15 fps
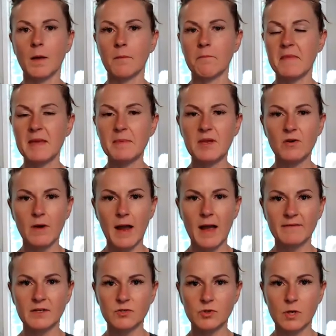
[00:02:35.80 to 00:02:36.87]
Maybe you're
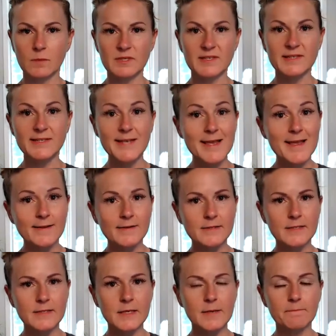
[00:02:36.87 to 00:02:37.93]
having trouble staying
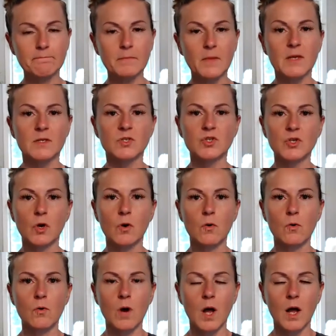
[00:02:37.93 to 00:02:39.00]
asleep.
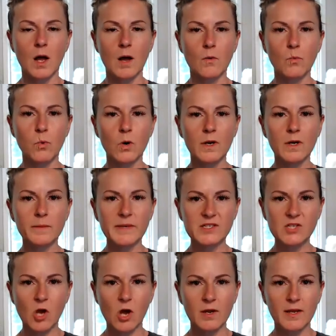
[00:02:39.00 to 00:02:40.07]
So we're going to be
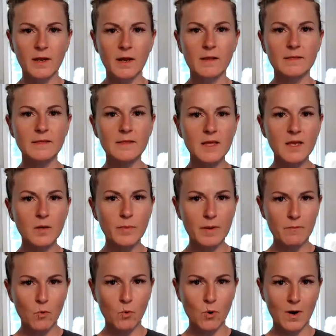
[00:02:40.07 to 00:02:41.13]
talking a little bit
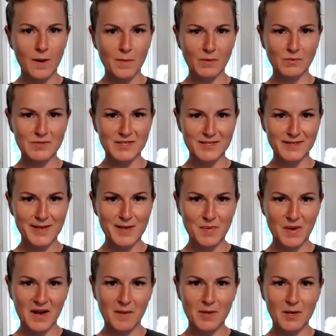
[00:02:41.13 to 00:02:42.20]
more about sleep,
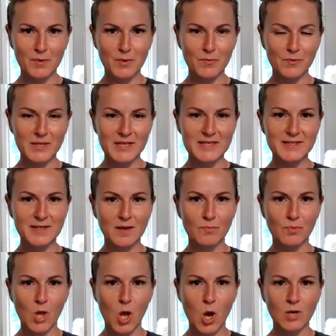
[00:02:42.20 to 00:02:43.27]
and I'm going to be releasing a
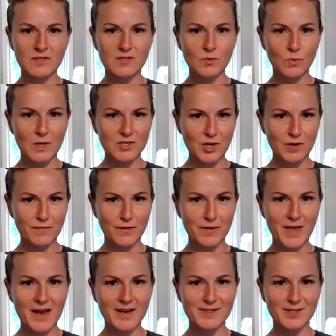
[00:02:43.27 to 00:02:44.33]
blog. So watch out for
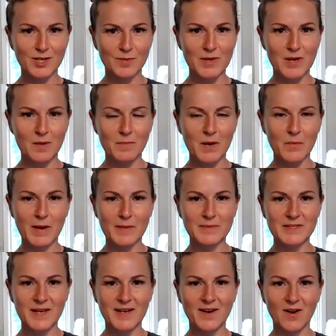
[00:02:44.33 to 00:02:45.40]
that. It's going to be on my
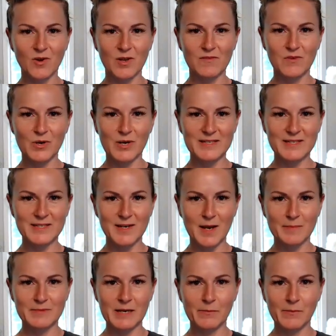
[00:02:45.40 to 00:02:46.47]
website. I'll give you guys an
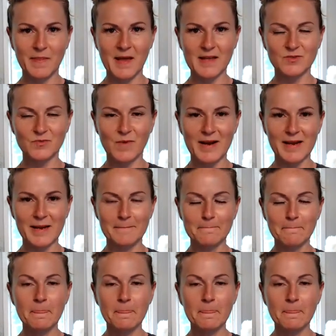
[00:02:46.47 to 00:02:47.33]
update when that's ready.